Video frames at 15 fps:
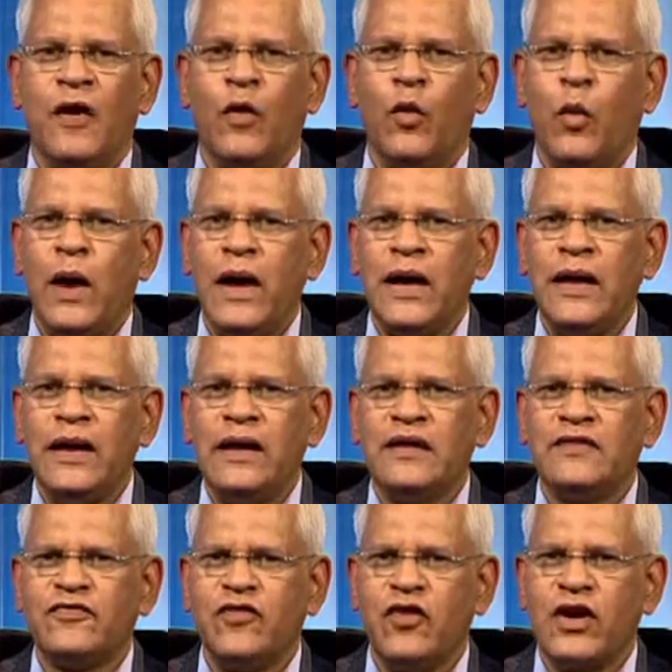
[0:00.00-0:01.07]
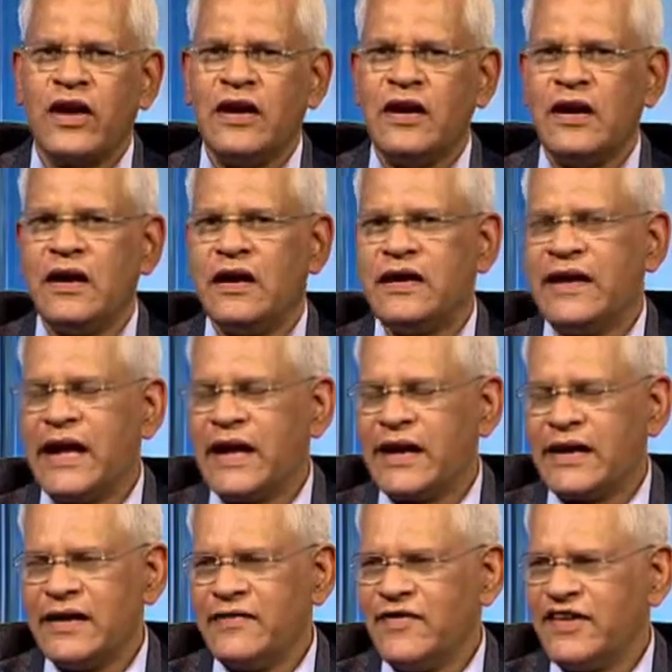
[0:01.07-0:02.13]
why is foreign
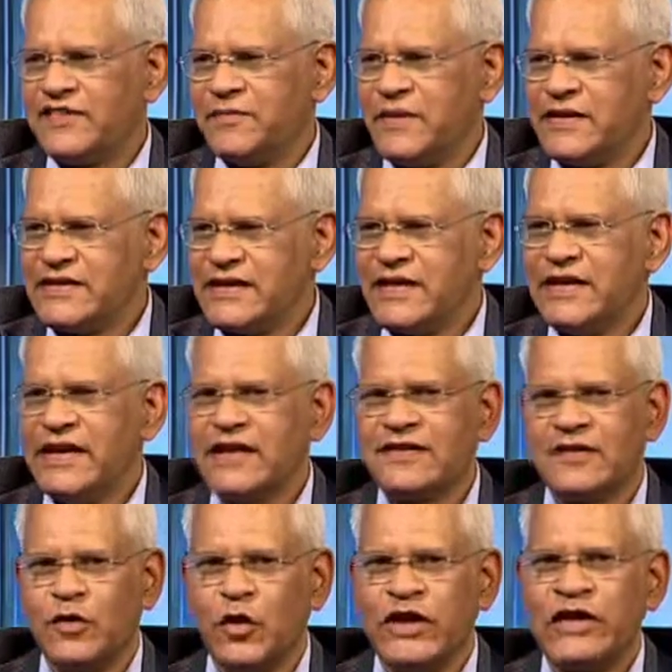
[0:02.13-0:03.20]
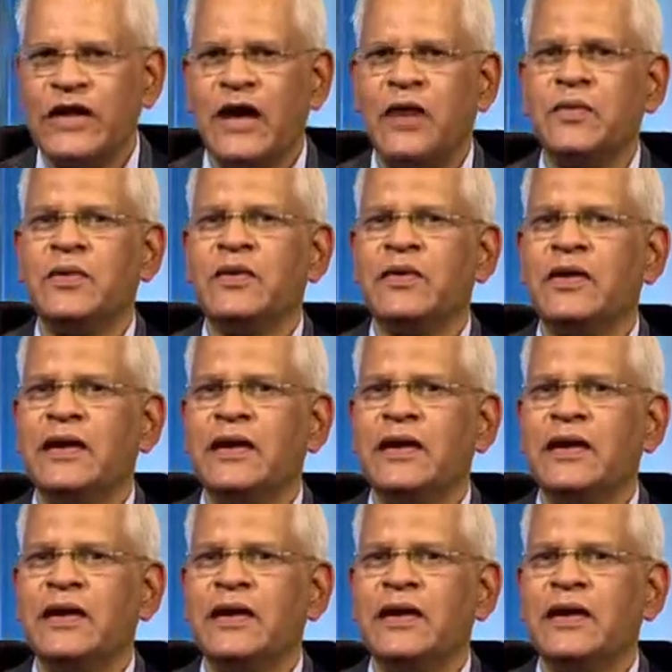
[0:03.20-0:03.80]
direct investment in India slowing down?